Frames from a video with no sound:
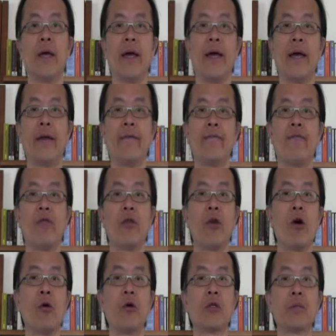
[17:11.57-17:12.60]
And for
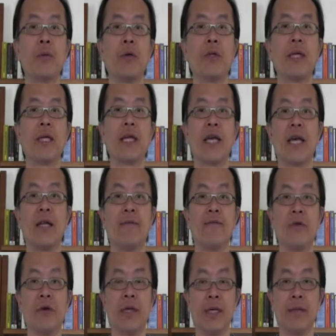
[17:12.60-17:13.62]
those buildings in
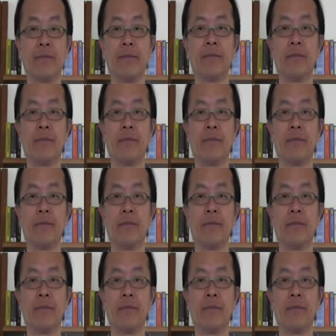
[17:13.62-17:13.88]
California,